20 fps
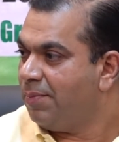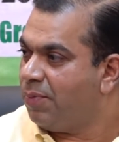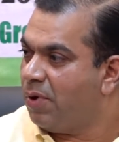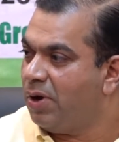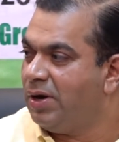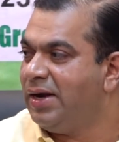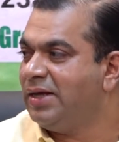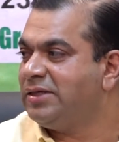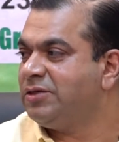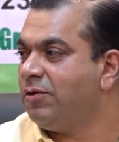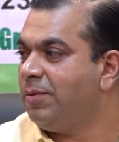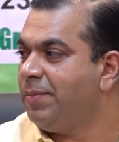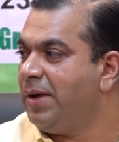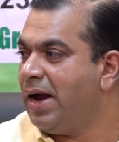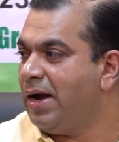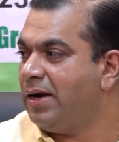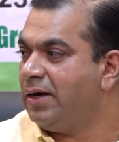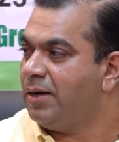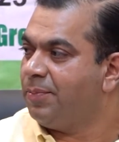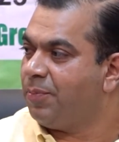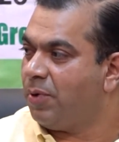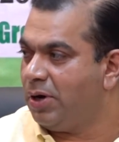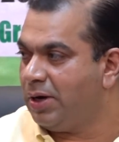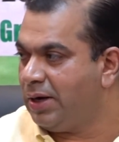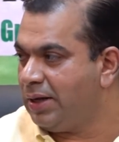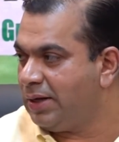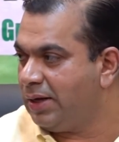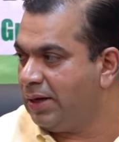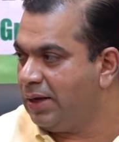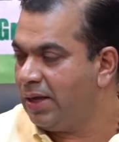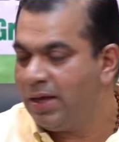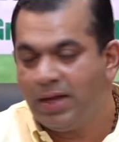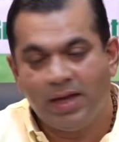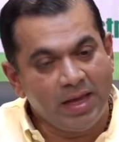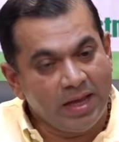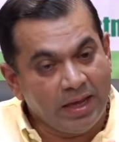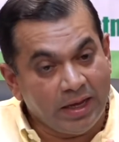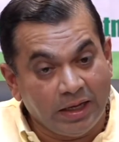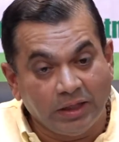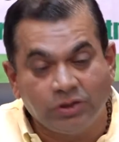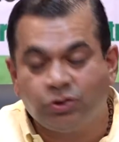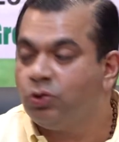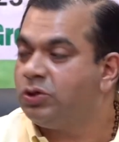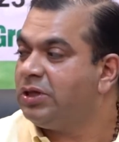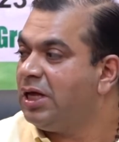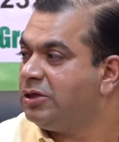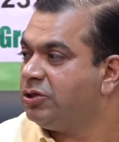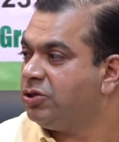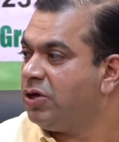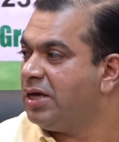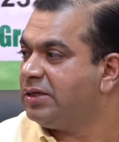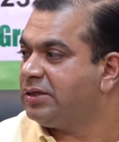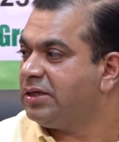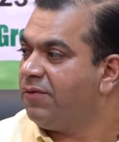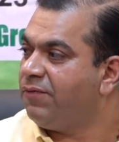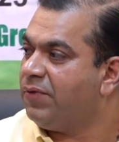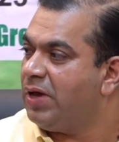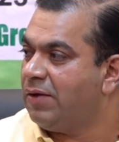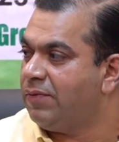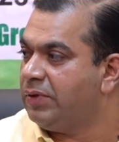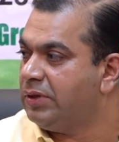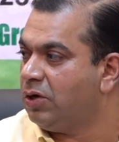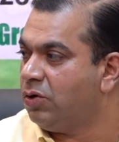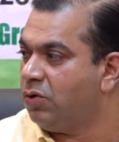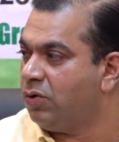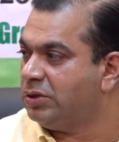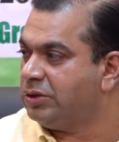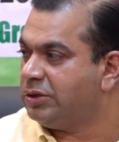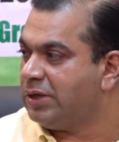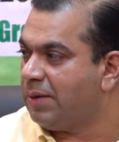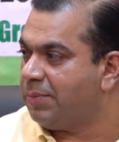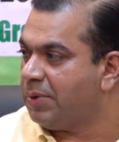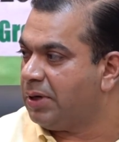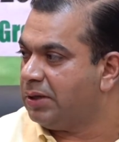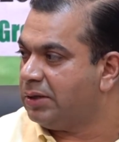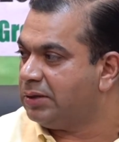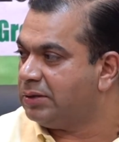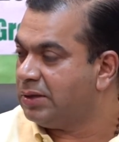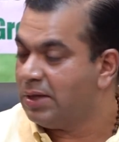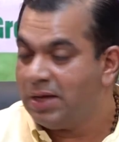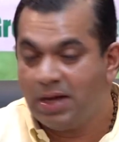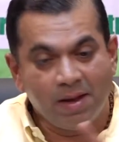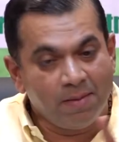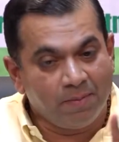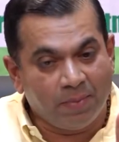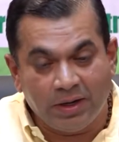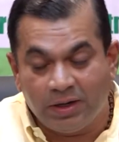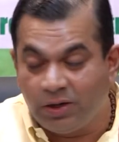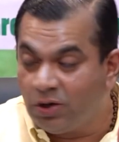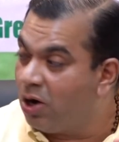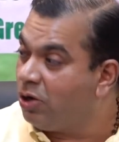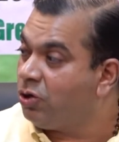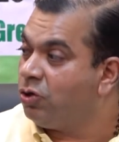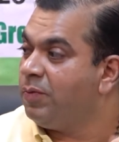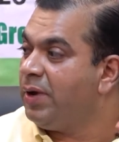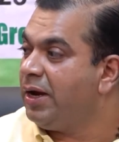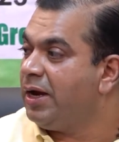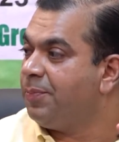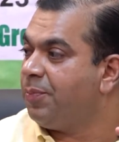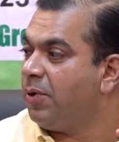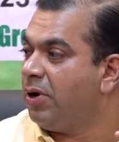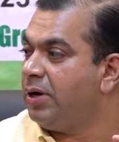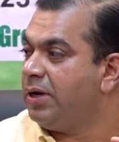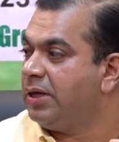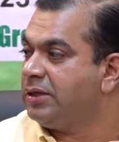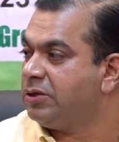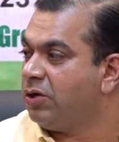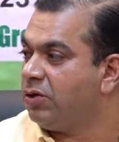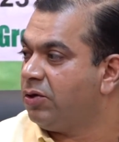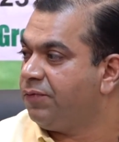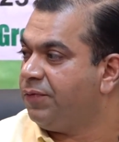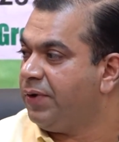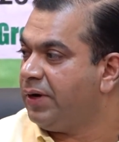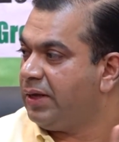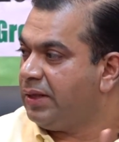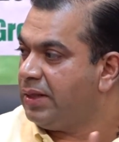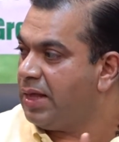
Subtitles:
Politics will be handled politically. Issue tancho asa we are with the Goan Shaikh brothers, but not to make it politics out of it.